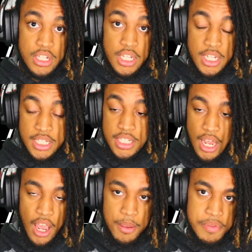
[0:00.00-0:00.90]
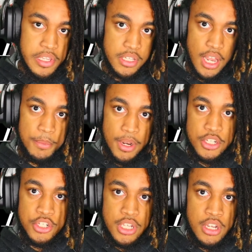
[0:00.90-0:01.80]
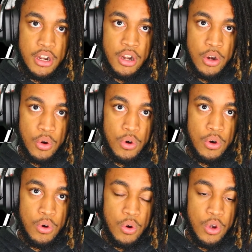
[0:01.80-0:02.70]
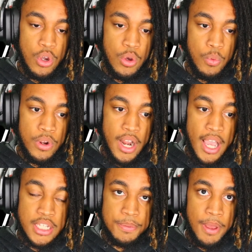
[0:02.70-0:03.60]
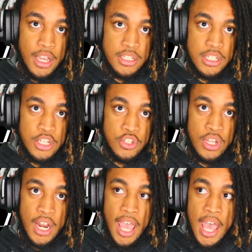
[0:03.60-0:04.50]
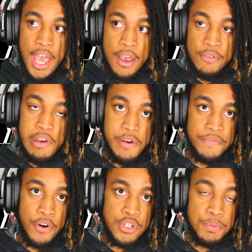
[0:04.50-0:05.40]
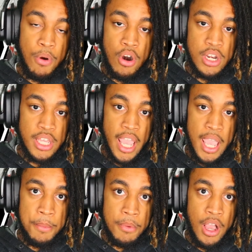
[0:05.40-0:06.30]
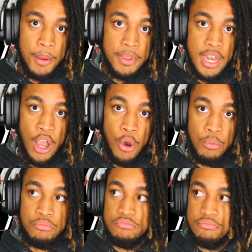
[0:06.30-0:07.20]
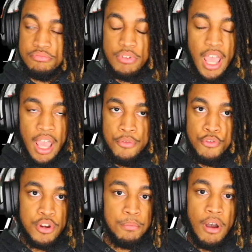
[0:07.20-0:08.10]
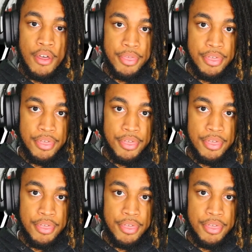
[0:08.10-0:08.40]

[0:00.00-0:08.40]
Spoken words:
This time next year, when Xbox is gonna have a first party game coming out every month